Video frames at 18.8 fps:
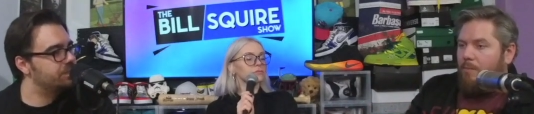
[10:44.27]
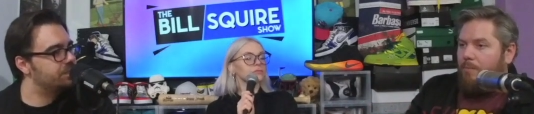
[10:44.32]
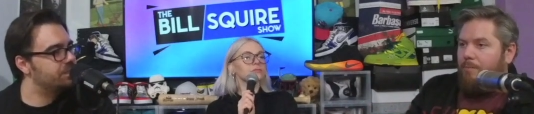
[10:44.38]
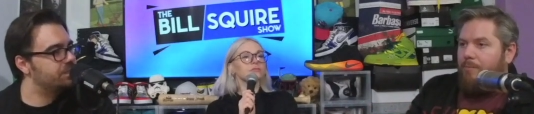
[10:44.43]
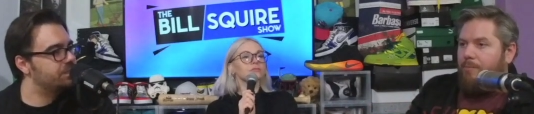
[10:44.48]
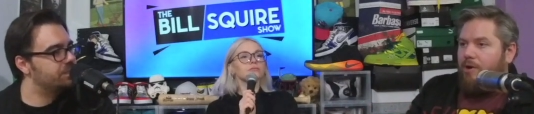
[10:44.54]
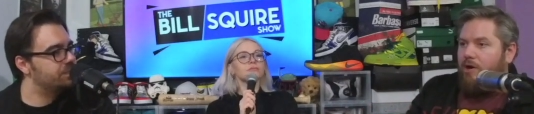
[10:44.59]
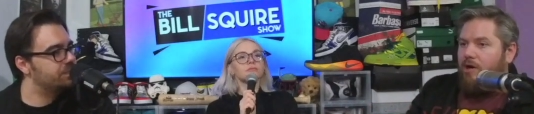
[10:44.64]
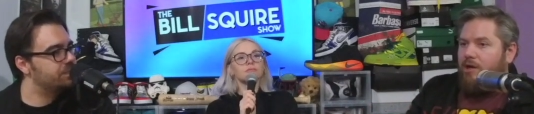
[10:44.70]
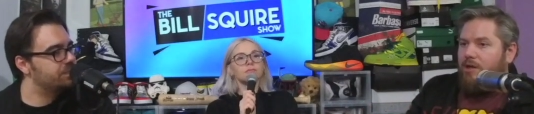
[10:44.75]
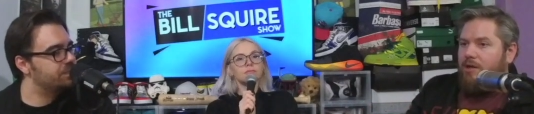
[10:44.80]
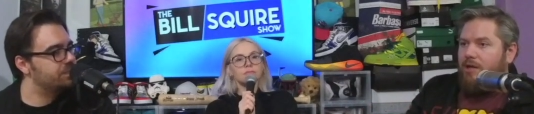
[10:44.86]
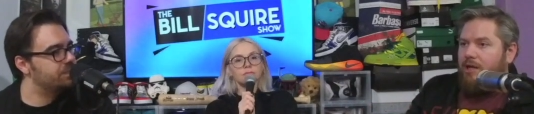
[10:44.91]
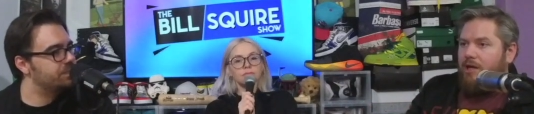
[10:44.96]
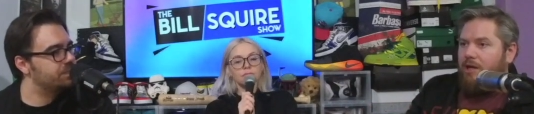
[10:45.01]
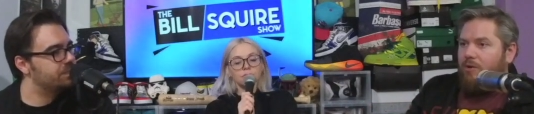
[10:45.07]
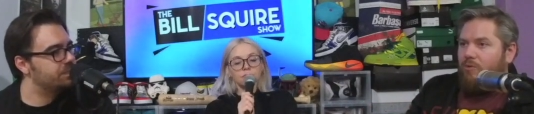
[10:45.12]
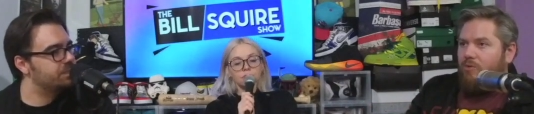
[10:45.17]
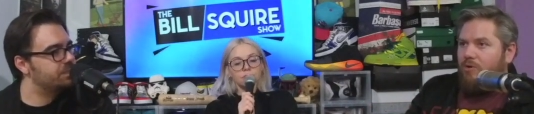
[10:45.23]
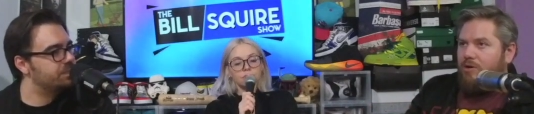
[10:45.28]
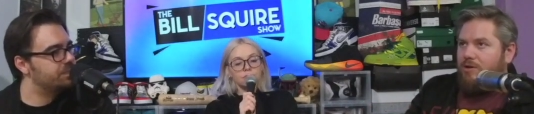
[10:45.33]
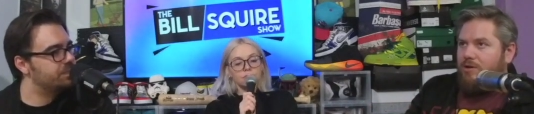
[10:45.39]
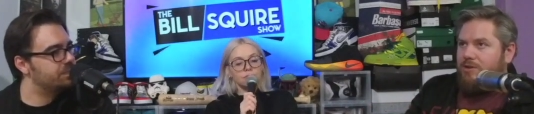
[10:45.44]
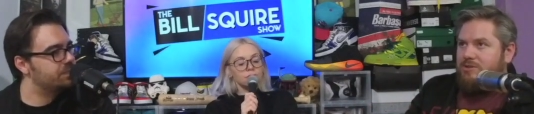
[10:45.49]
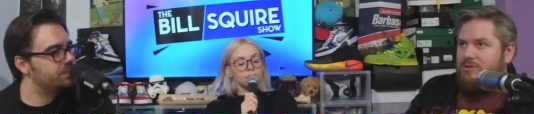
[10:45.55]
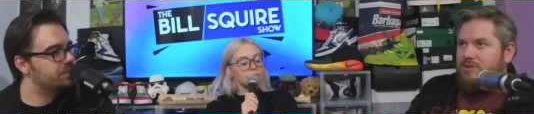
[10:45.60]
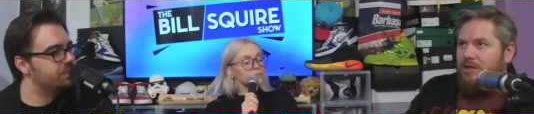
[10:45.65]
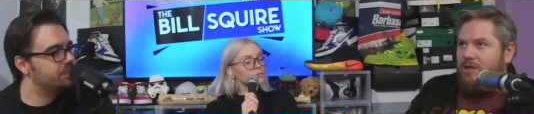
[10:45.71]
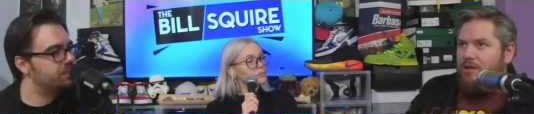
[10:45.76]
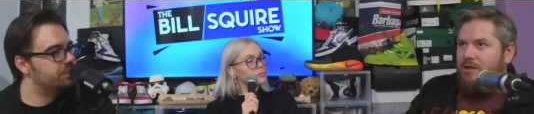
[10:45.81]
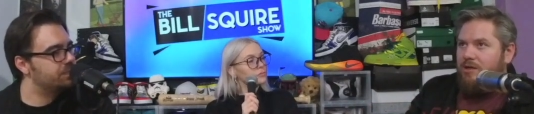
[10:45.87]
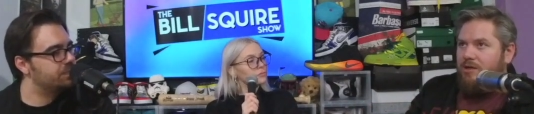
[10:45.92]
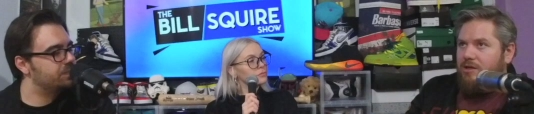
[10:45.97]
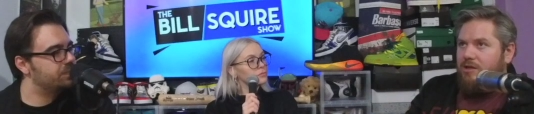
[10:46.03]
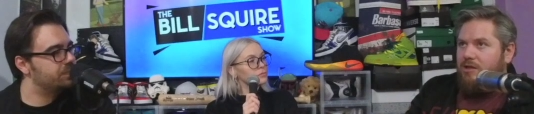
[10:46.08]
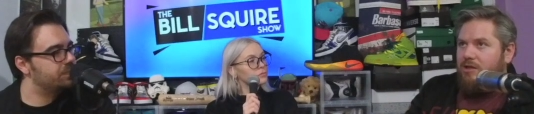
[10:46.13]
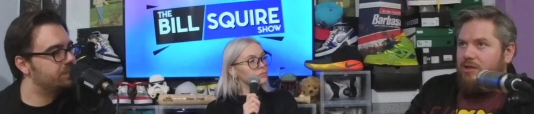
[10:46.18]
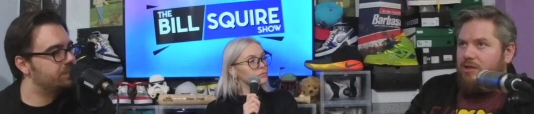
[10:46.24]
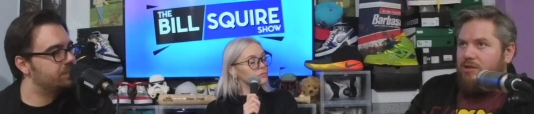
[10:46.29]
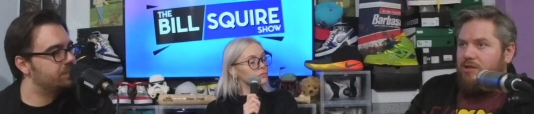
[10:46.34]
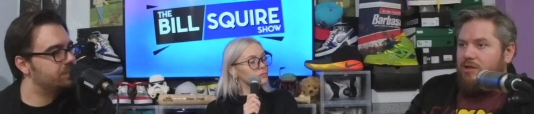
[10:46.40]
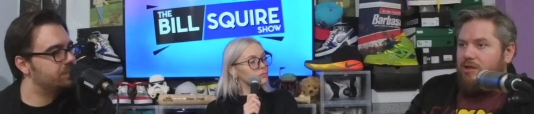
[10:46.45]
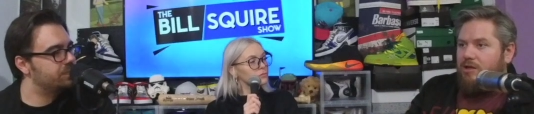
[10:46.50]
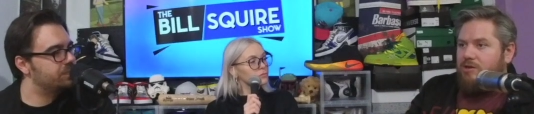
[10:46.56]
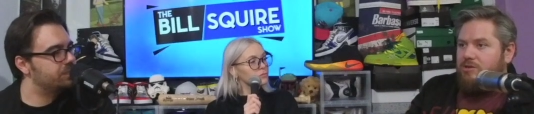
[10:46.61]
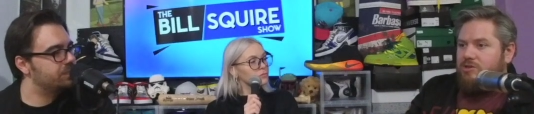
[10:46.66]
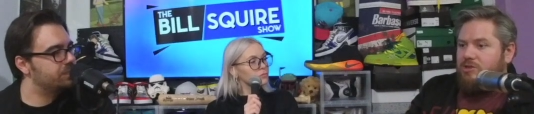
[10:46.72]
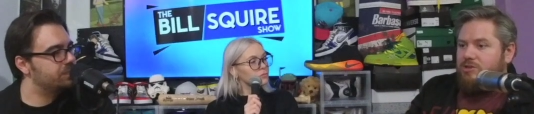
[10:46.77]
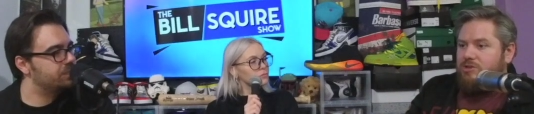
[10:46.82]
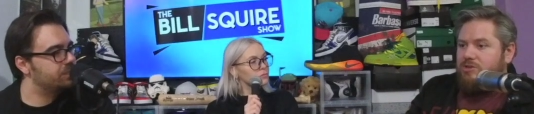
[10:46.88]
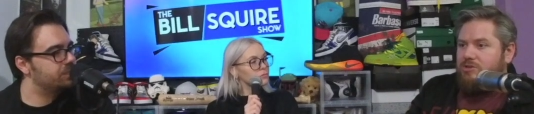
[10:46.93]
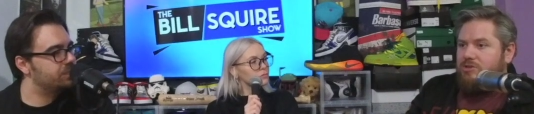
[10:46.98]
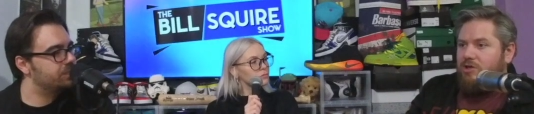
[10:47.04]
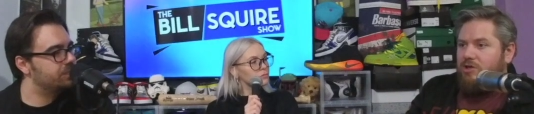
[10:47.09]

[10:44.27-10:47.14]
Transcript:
Speaker 1: but it was just